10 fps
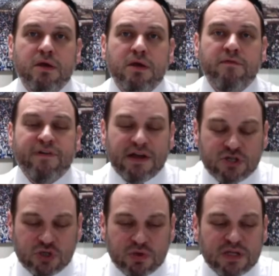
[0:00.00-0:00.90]

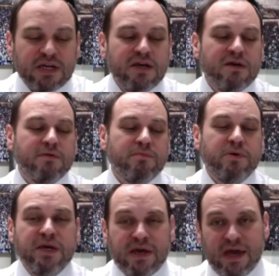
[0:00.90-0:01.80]
eventually
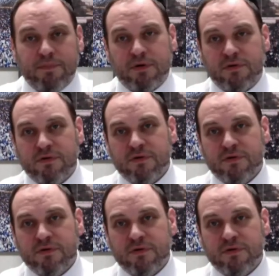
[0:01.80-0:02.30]
being able